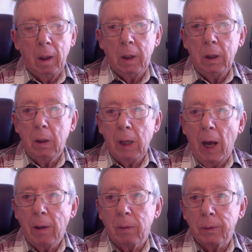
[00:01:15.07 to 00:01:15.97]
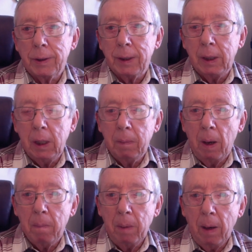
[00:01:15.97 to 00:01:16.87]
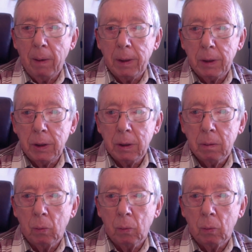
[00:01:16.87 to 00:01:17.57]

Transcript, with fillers: Young adults thinking about marriage,